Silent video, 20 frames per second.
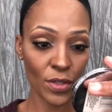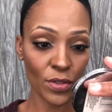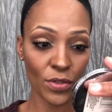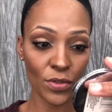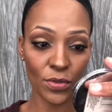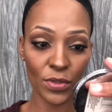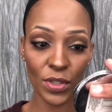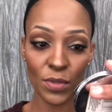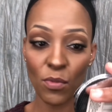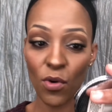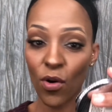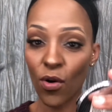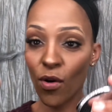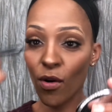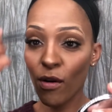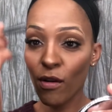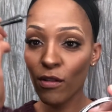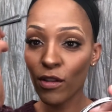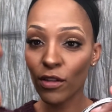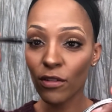do
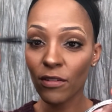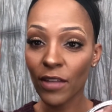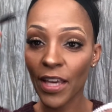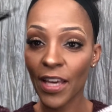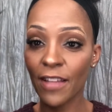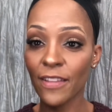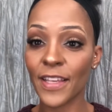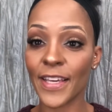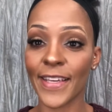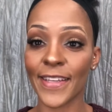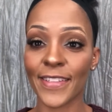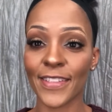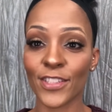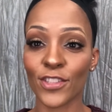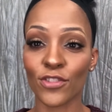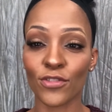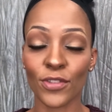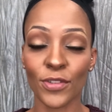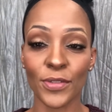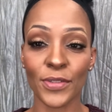small little hair-like
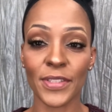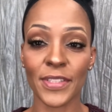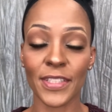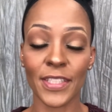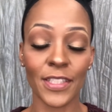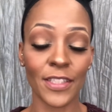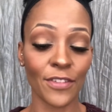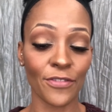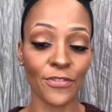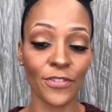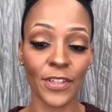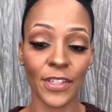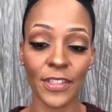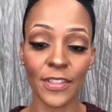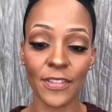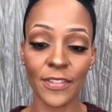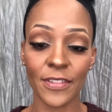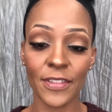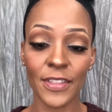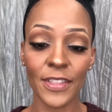strokes in the
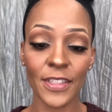front